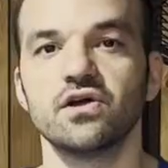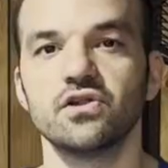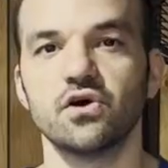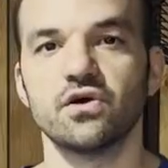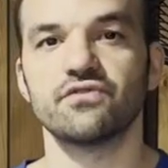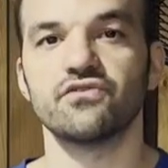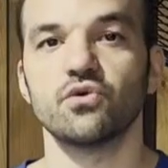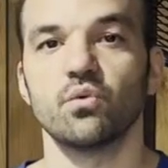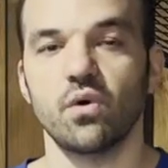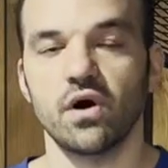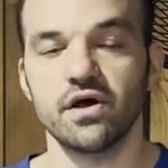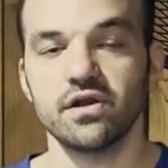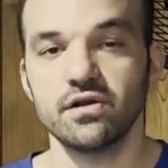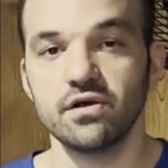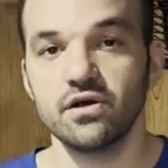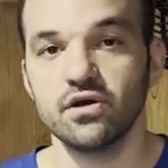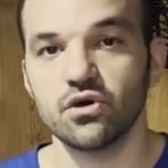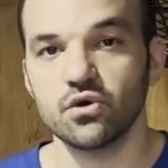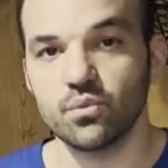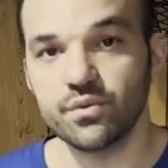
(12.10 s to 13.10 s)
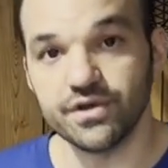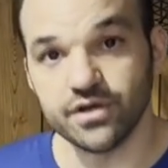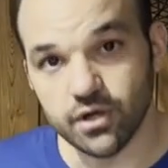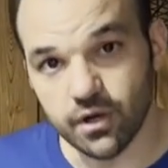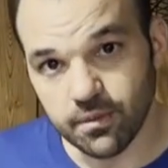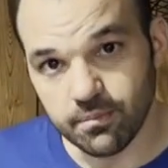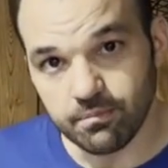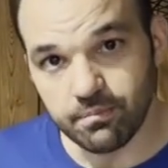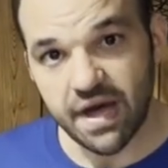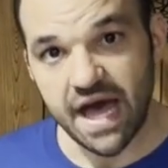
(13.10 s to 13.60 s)
Hello everyone, we
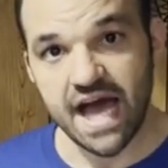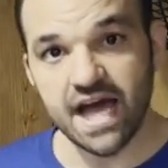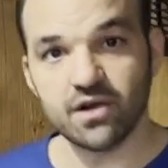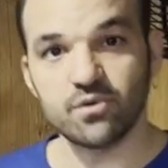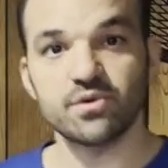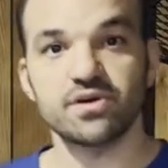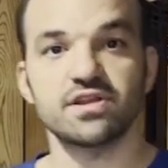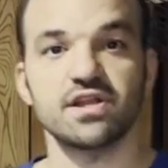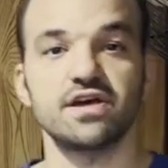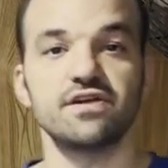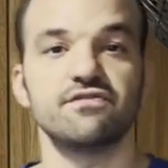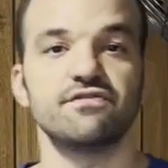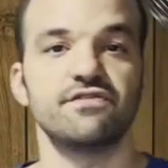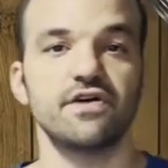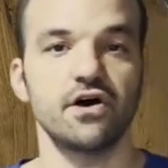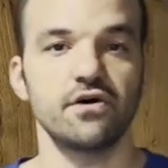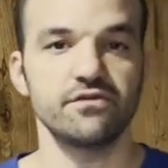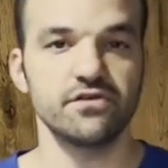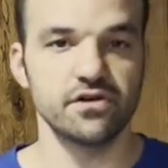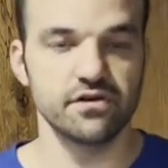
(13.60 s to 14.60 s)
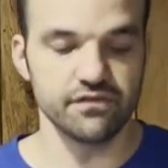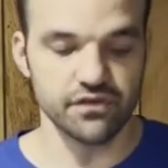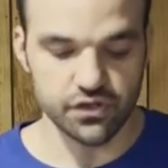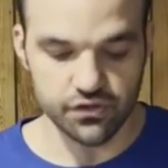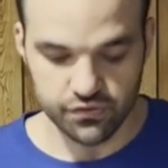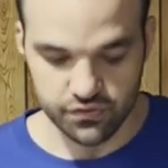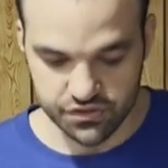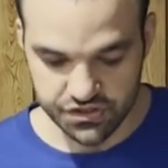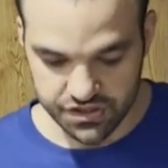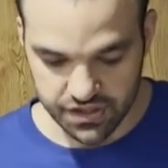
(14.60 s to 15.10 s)
are back with Glenn Velvet
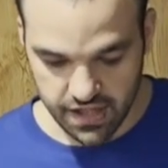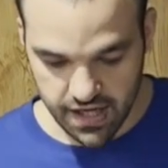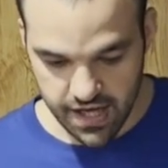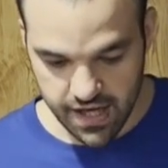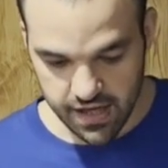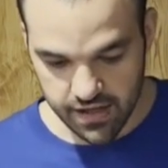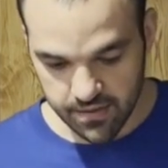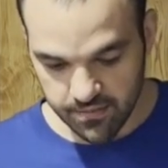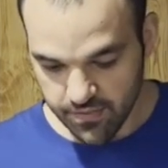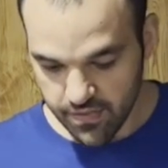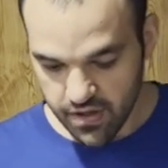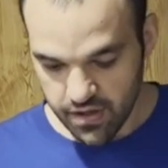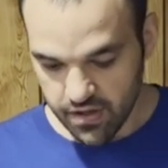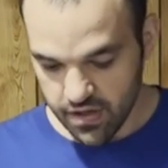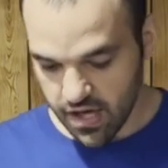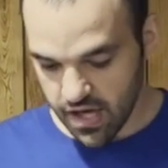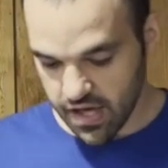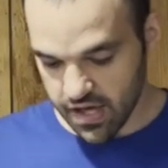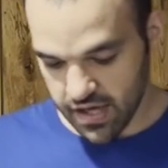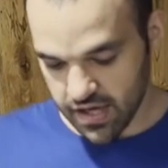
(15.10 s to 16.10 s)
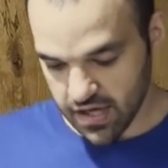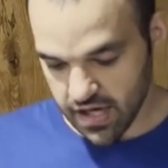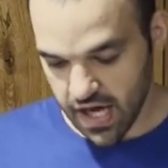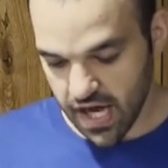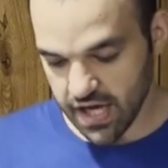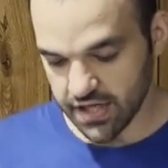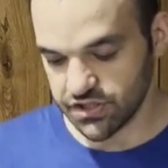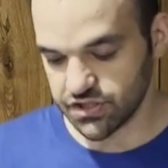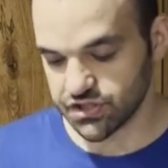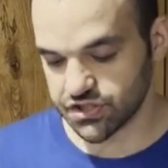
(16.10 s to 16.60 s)
Reviews today, and
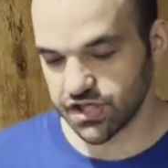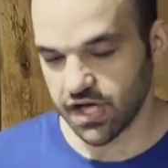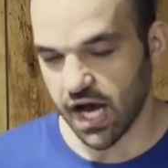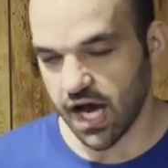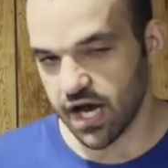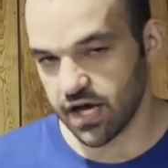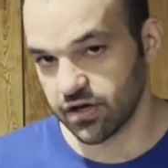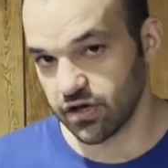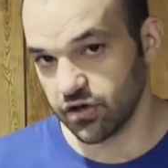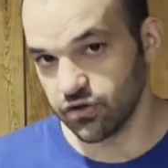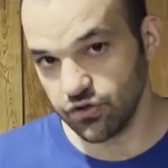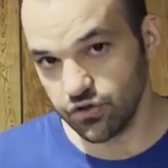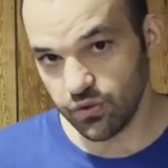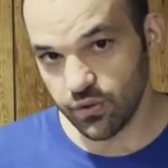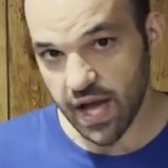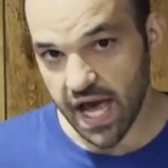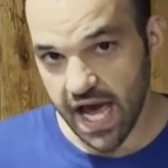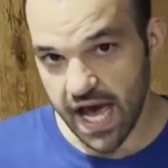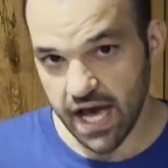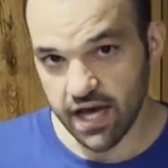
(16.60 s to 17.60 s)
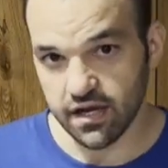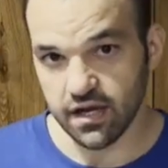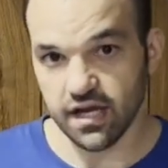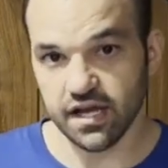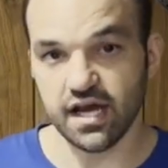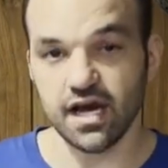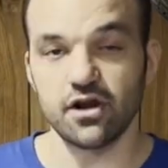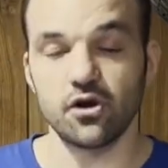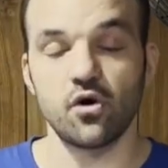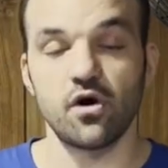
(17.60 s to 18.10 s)
I just got a new hat. I
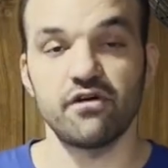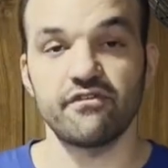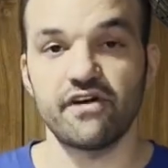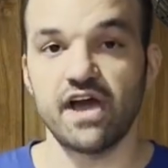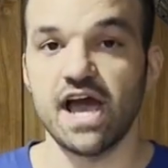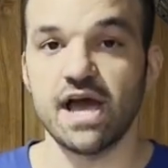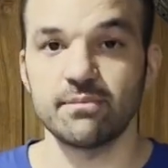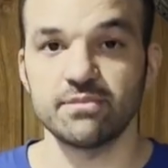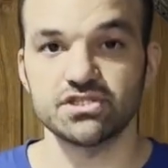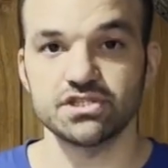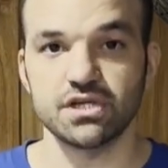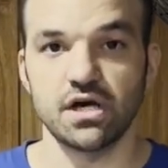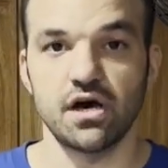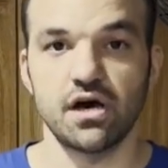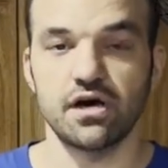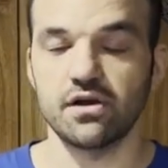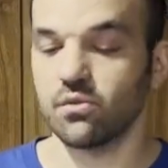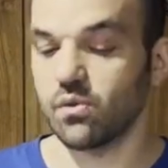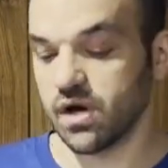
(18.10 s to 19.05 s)
got it off Amazon.